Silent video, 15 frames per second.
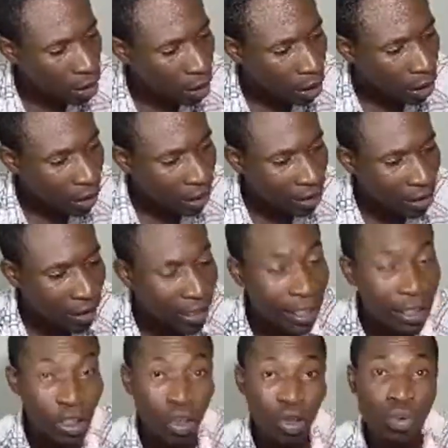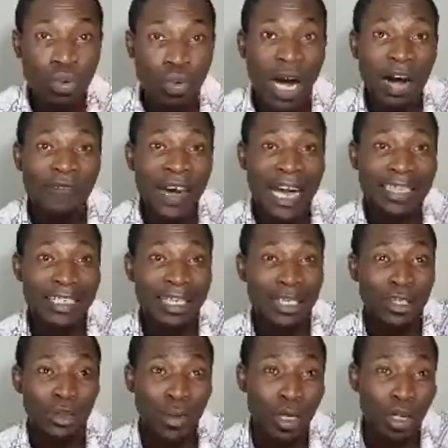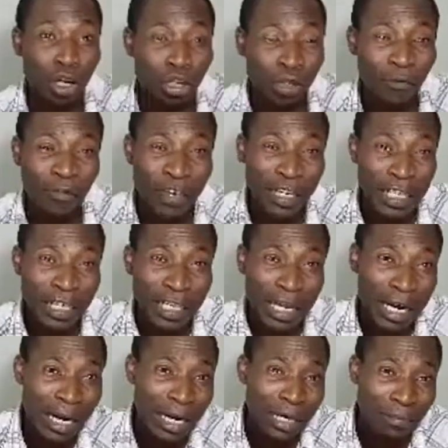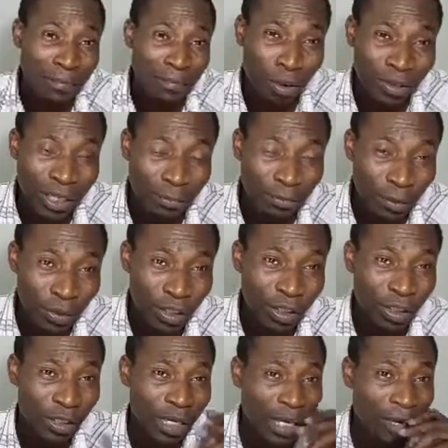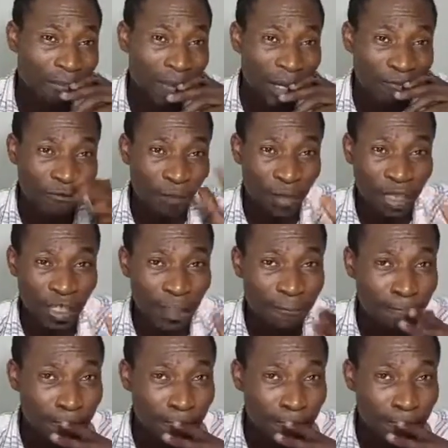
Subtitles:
He has let you have access to a lot of critical, important information.